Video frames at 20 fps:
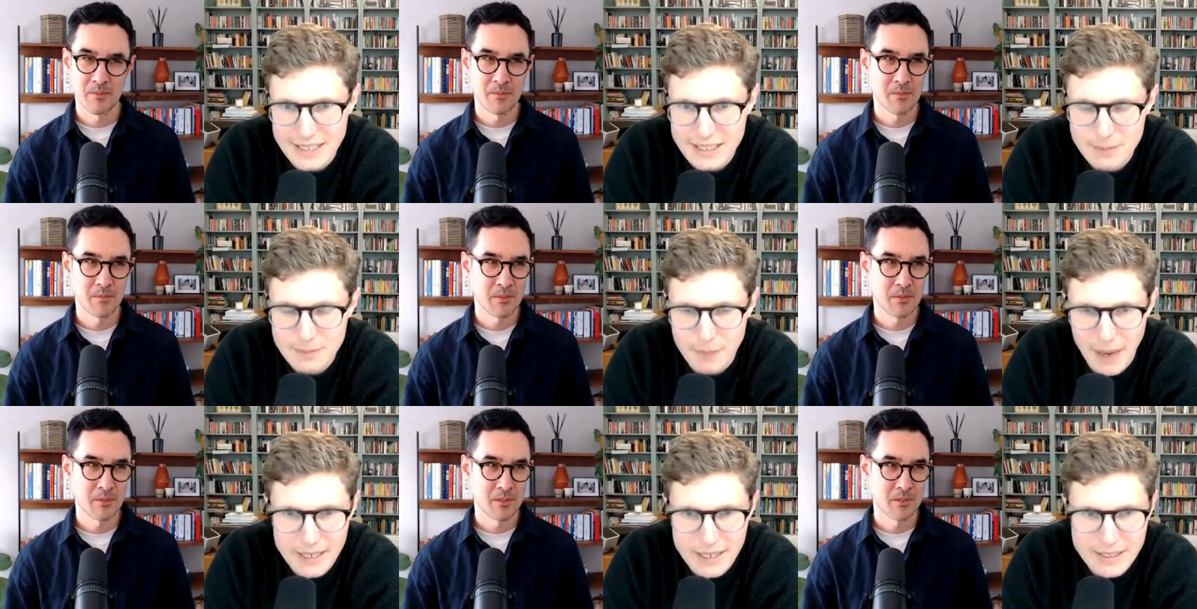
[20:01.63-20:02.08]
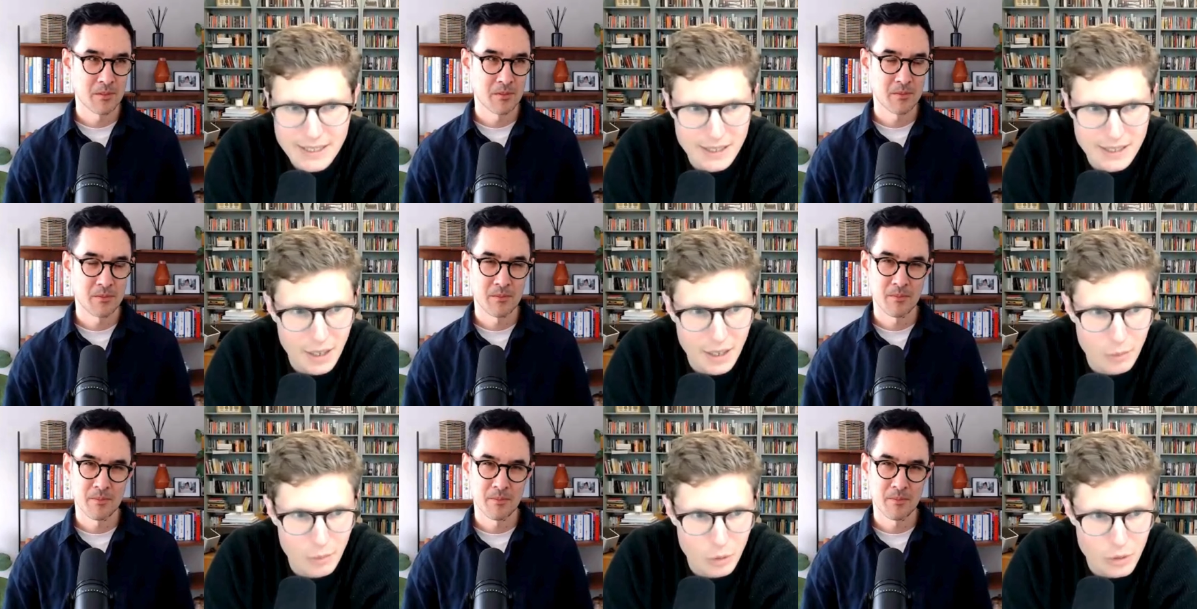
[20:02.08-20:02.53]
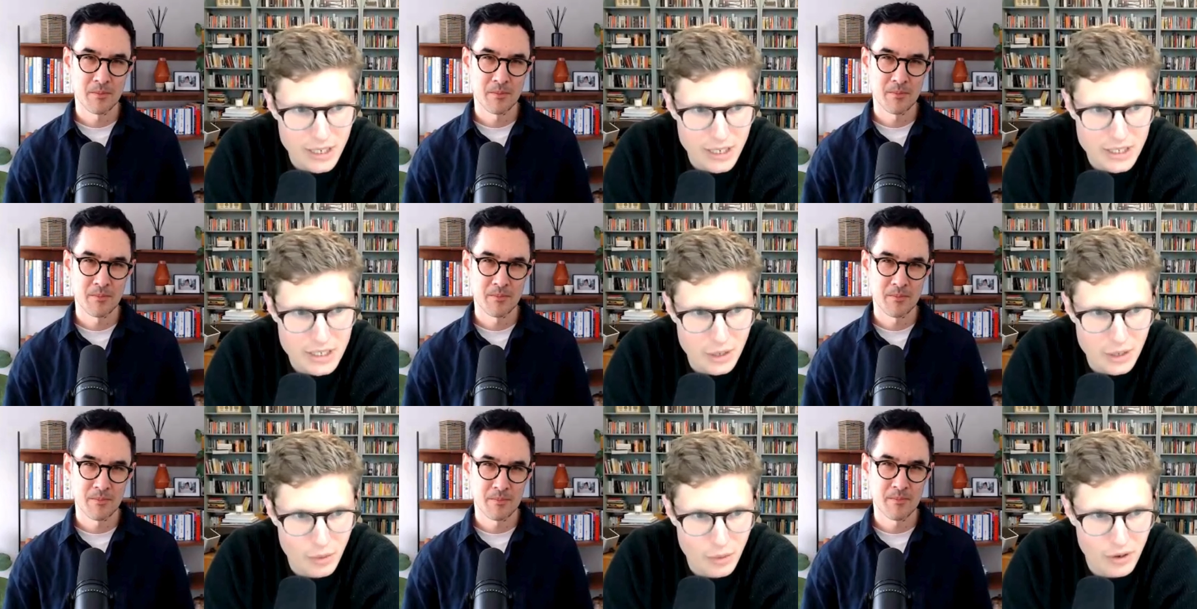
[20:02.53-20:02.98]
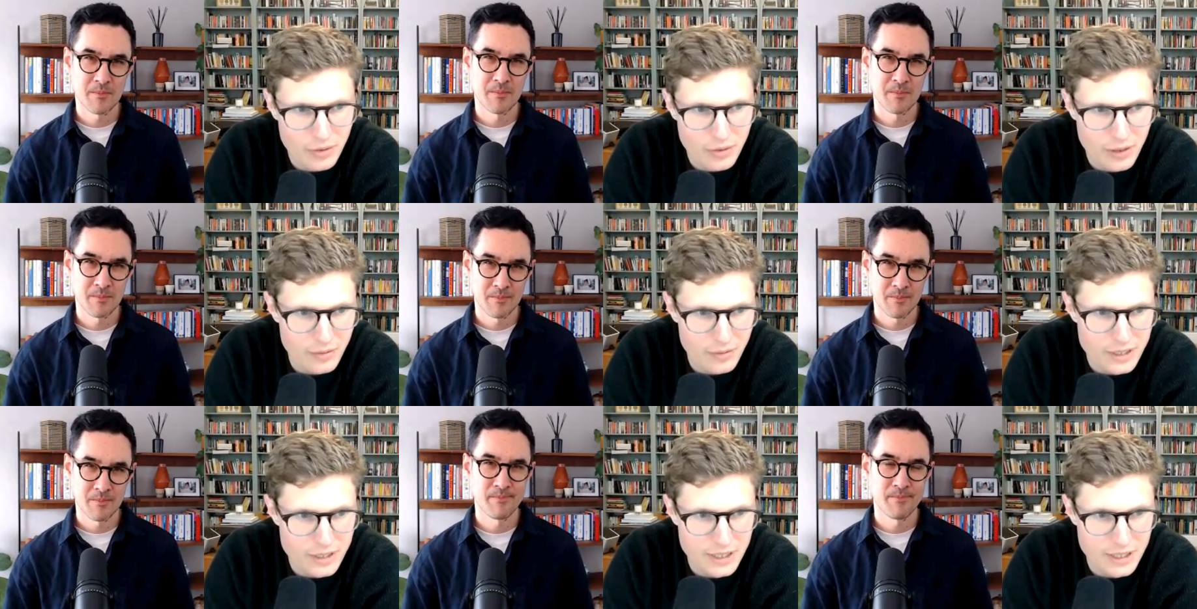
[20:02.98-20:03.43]
Speaker 1: is expecting double-digit
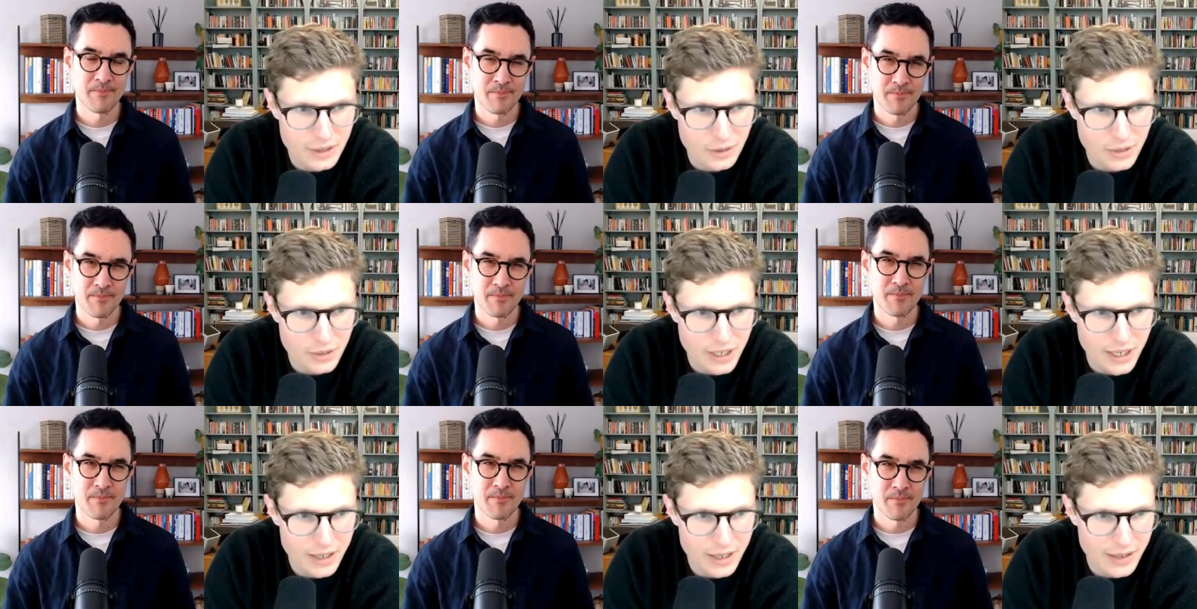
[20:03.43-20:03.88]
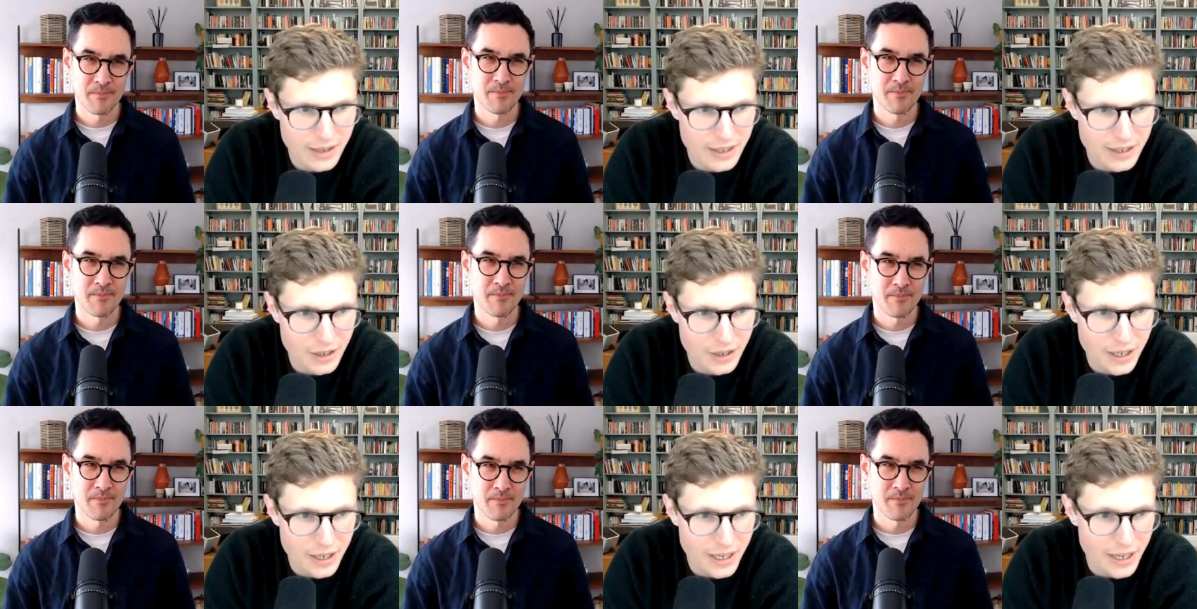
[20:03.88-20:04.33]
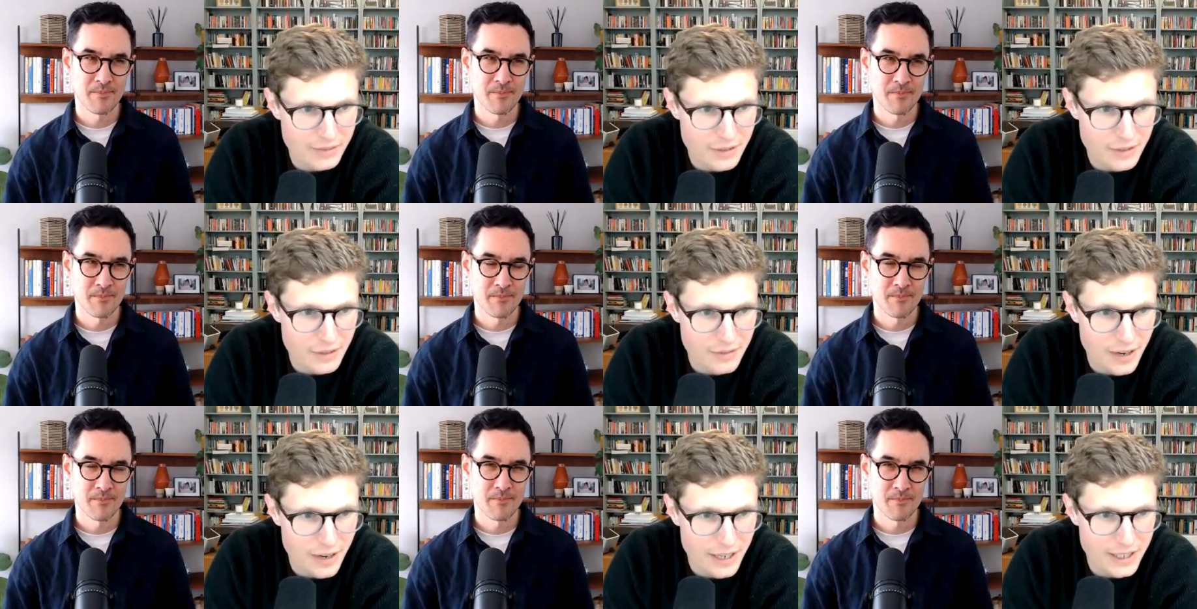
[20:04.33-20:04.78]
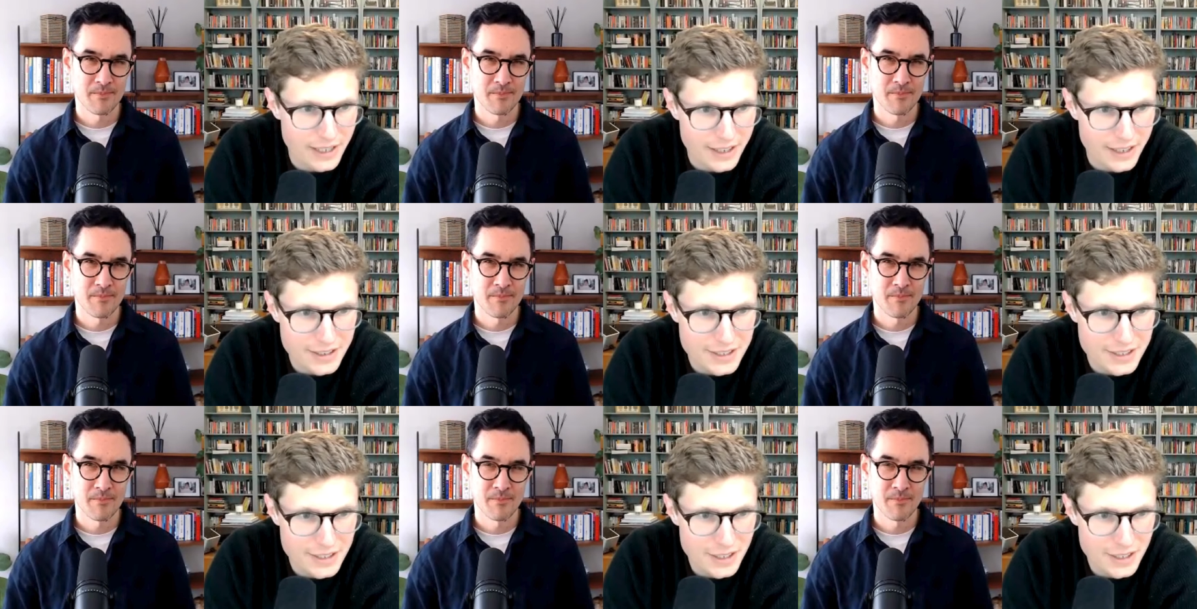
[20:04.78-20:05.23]
growth every single year, then you're going to have to find
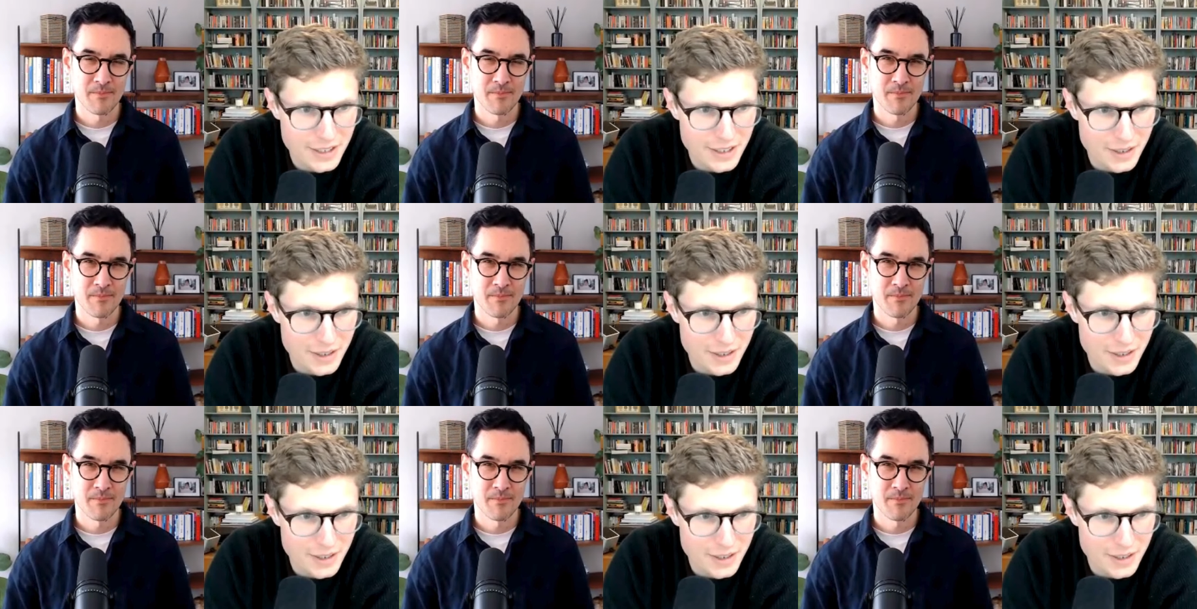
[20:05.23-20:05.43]
it.